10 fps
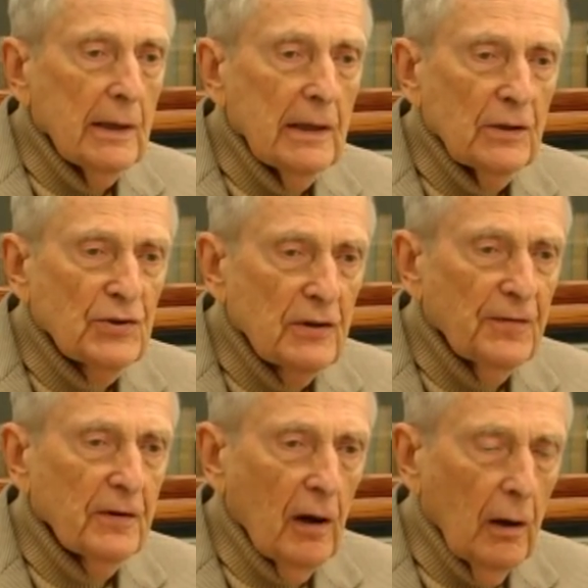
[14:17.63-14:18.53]
it's
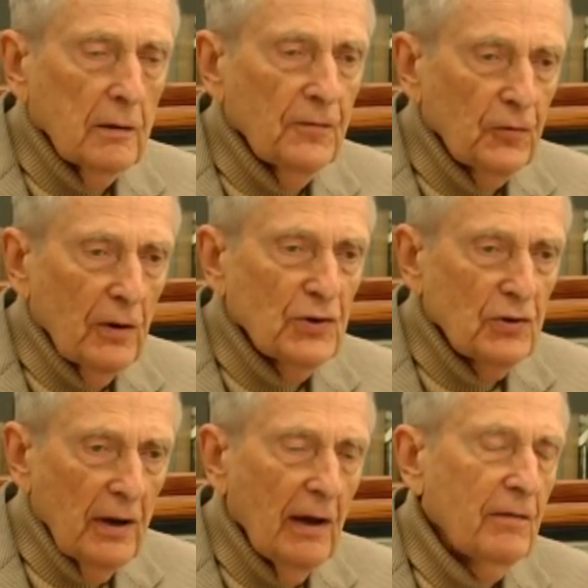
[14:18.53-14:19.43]
difficult for us
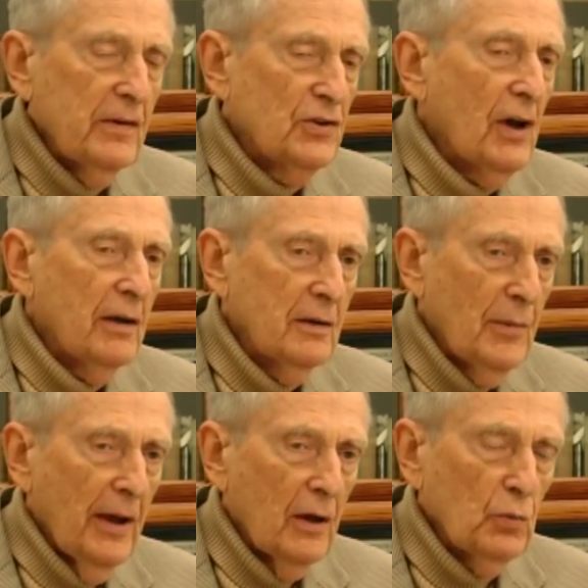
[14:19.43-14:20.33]
to have these on
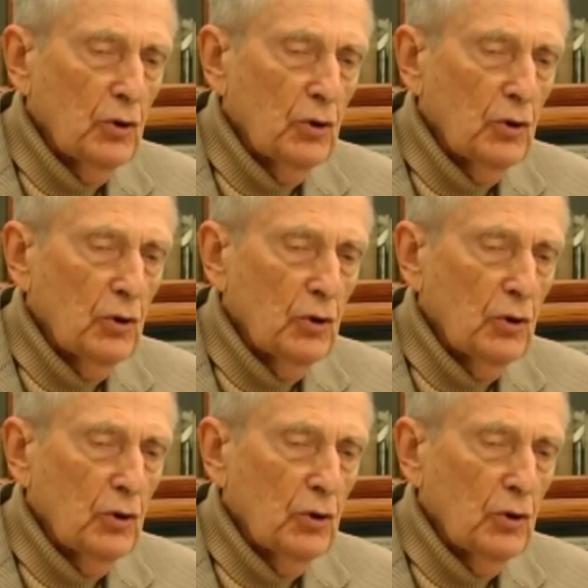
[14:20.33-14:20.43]
demand.